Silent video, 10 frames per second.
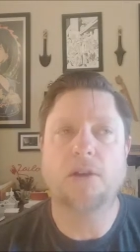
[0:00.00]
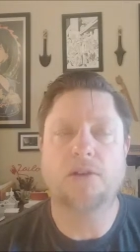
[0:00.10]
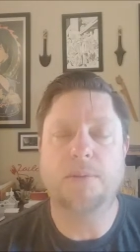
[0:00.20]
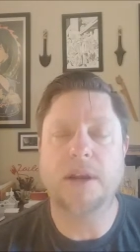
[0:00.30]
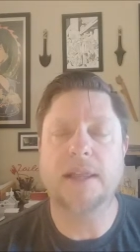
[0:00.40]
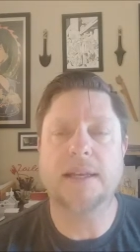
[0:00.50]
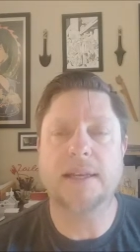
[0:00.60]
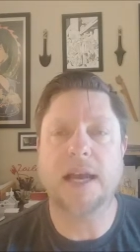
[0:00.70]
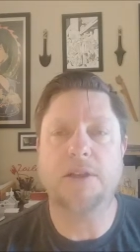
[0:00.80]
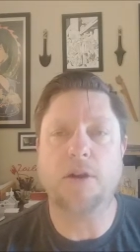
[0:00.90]
So putting that
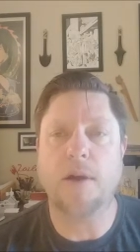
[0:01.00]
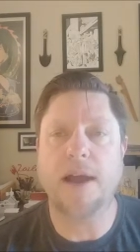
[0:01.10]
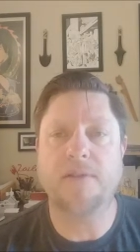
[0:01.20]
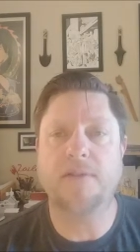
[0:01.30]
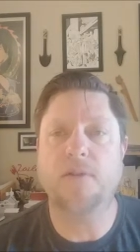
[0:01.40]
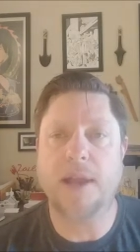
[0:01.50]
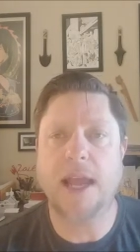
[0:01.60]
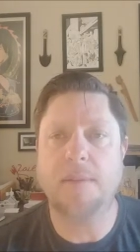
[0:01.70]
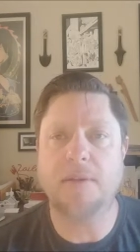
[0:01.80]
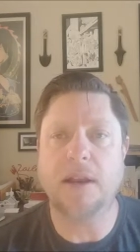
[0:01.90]
together, graphic
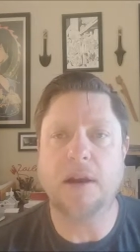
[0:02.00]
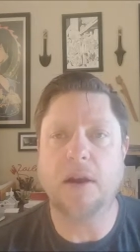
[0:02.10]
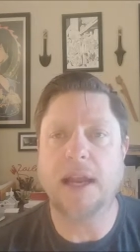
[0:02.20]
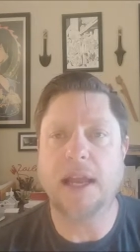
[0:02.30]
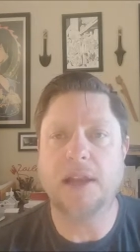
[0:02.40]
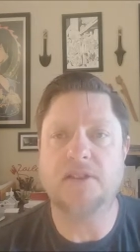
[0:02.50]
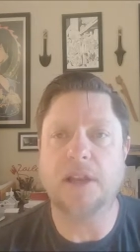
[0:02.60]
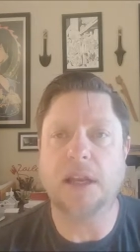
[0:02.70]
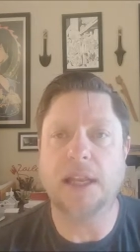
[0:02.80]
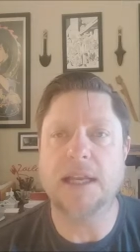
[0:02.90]
vocabulary is
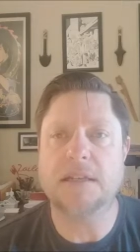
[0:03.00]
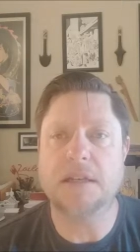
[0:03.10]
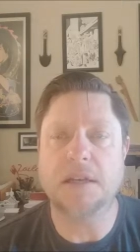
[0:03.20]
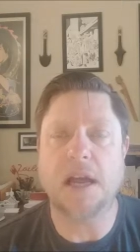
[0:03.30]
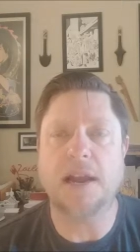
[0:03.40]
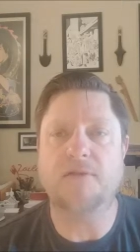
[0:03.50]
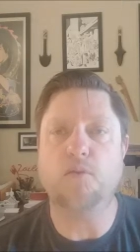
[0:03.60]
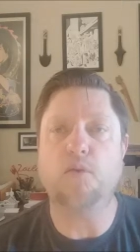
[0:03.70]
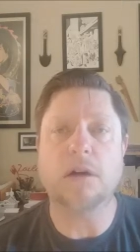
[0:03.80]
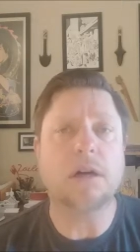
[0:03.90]
the list not
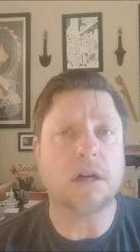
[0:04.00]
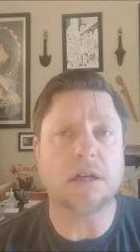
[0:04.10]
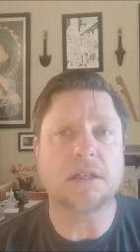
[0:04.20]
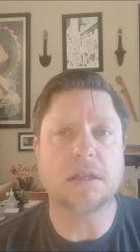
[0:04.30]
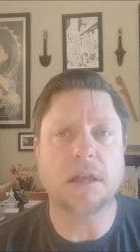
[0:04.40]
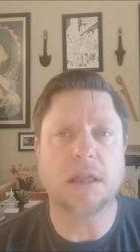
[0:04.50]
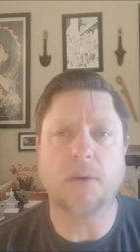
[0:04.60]
of words